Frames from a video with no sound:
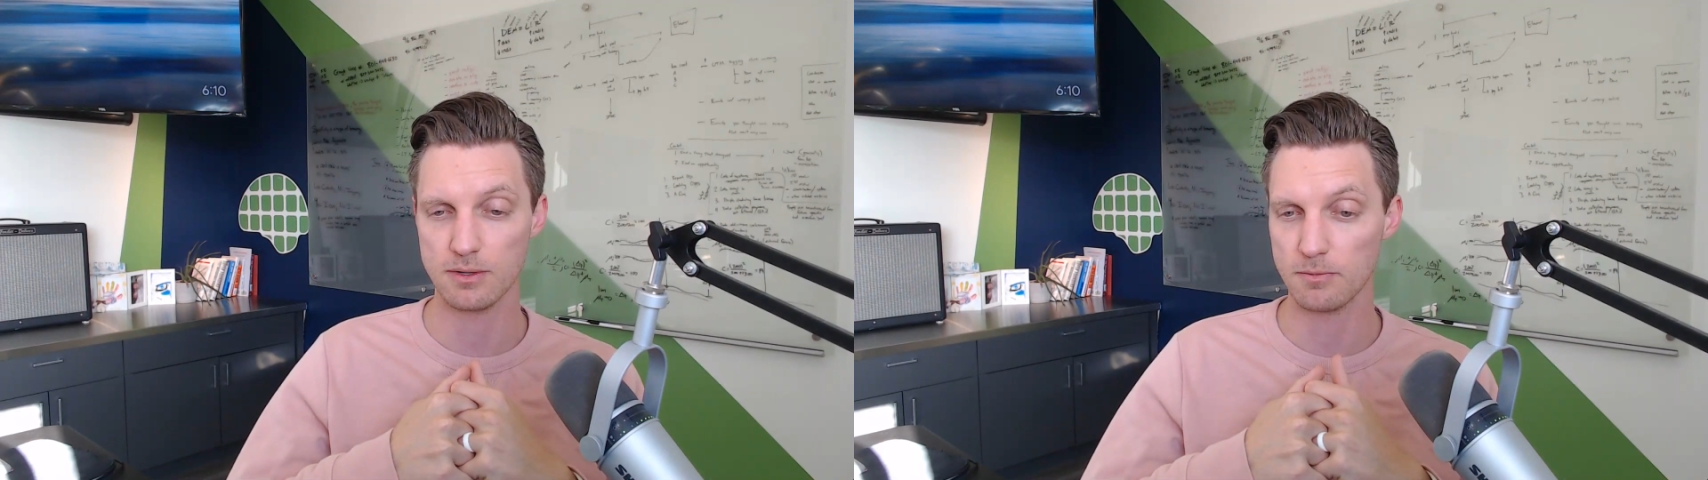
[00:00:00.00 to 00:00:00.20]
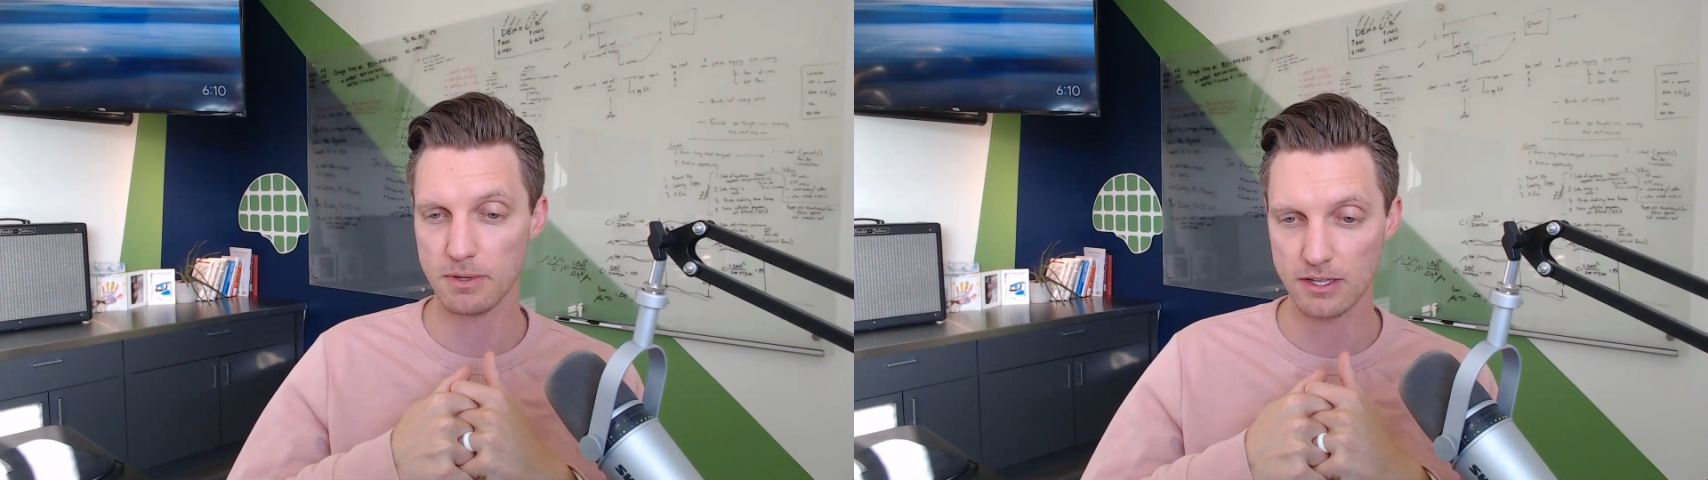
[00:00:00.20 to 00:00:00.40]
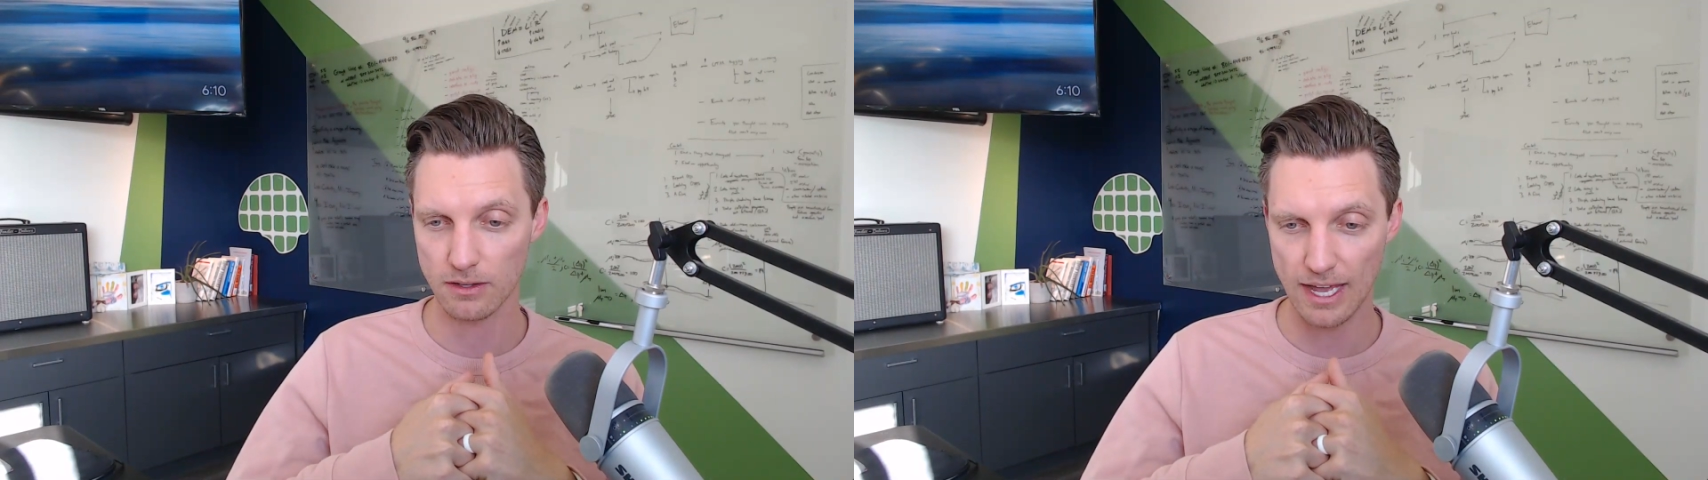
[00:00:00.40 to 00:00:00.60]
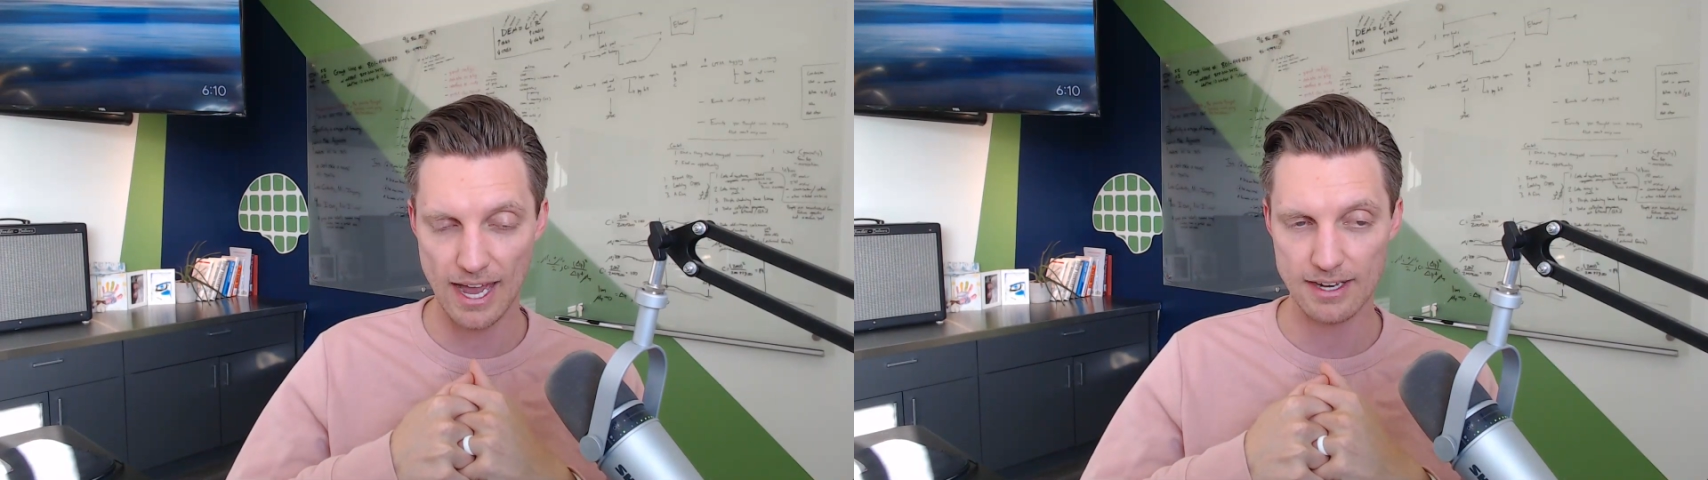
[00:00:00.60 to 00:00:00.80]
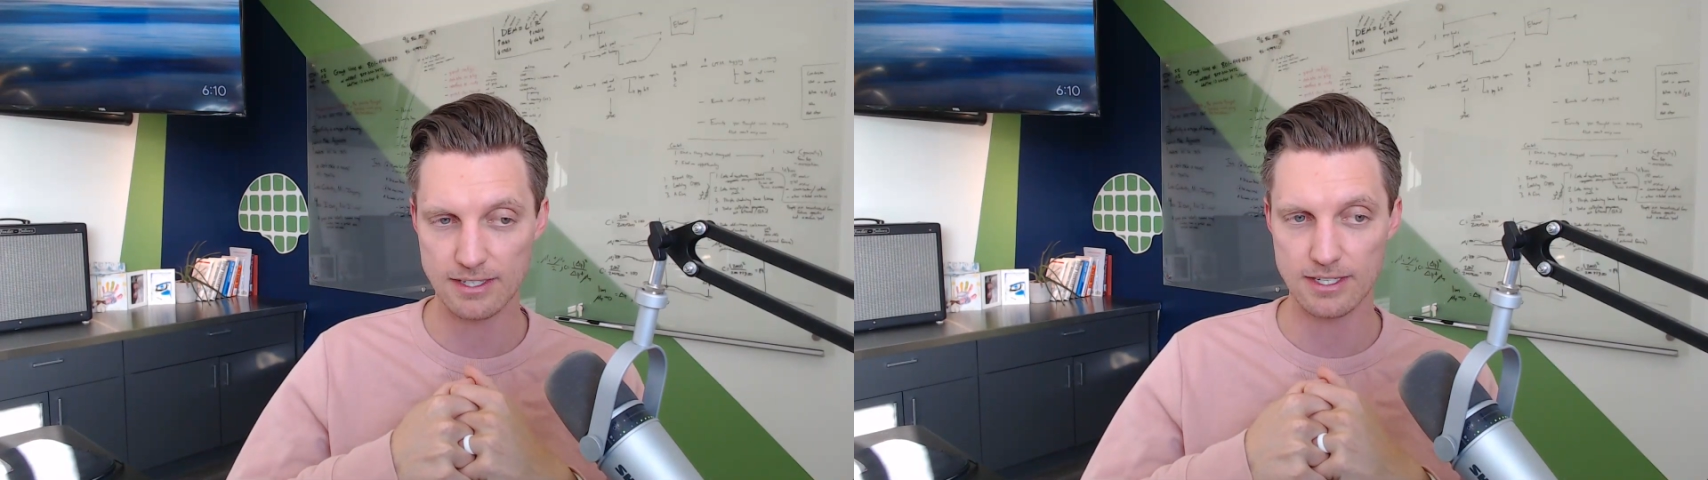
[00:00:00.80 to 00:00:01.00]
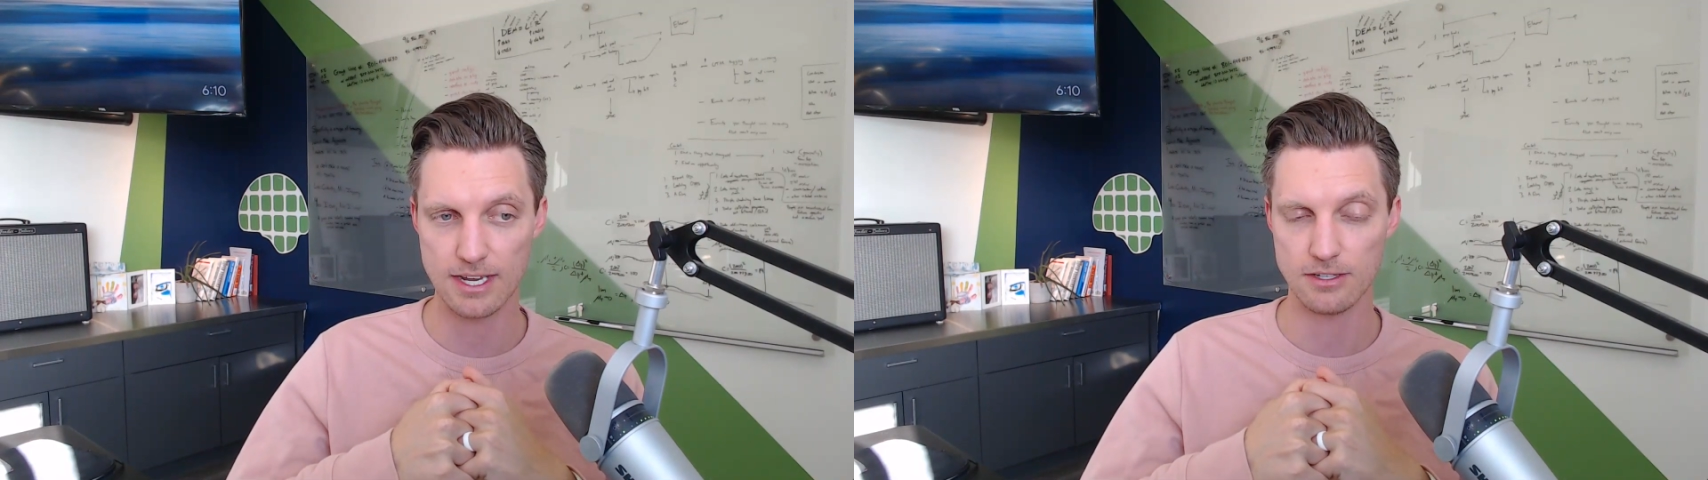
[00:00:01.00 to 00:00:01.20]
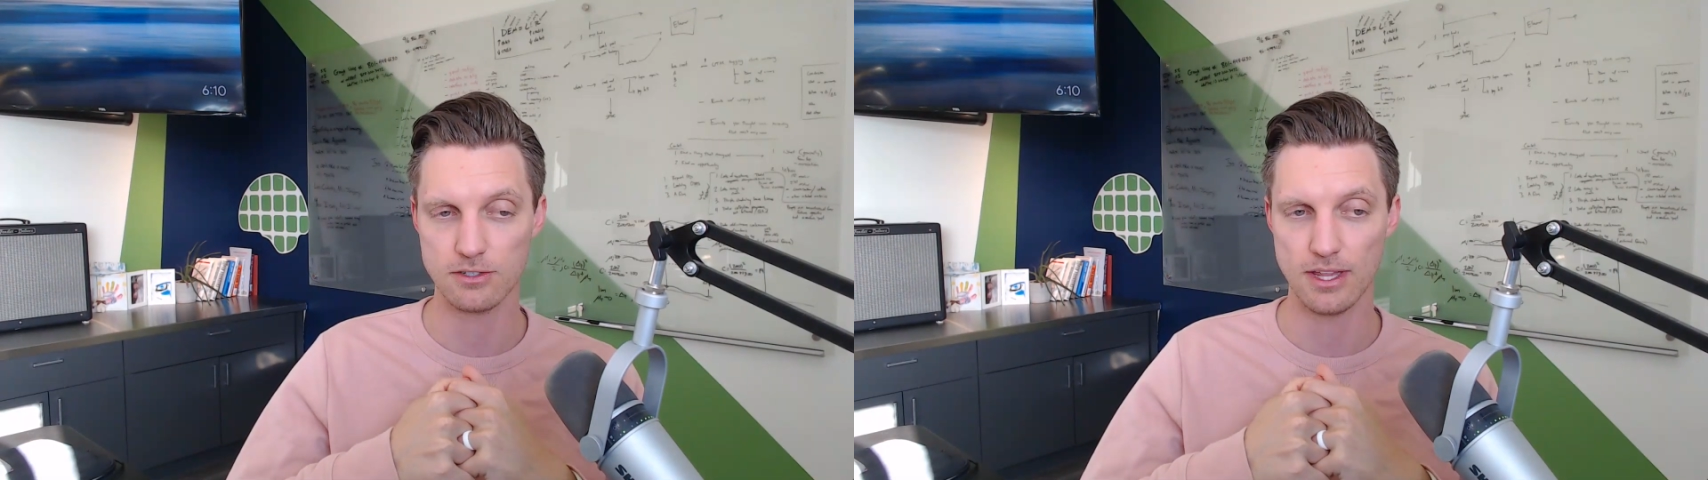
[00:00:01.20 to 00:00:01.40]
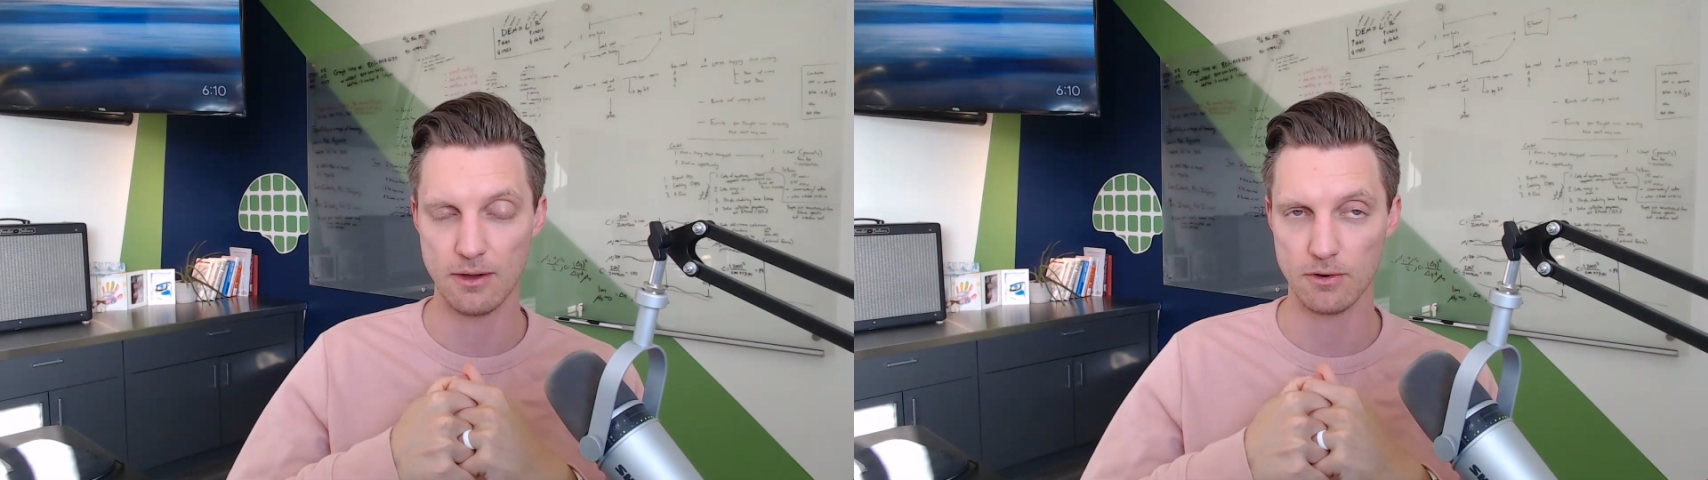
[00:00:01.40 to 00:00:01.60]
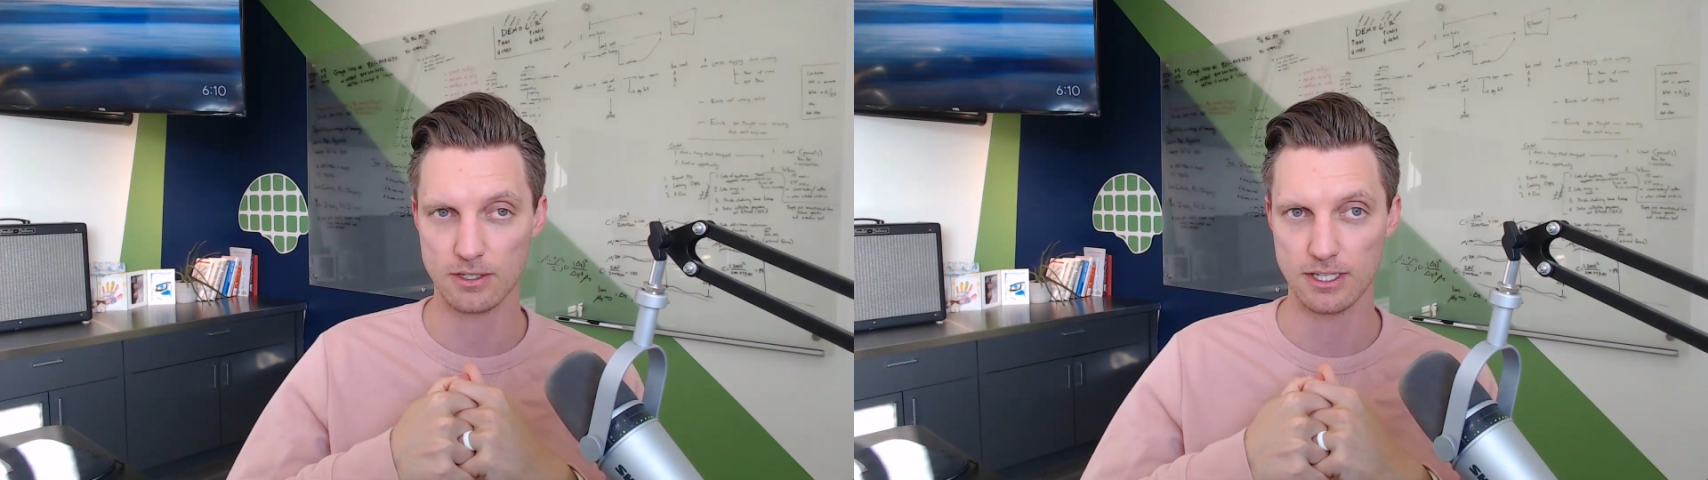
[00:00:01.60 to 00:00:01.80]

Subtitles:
we'd be glad to do that work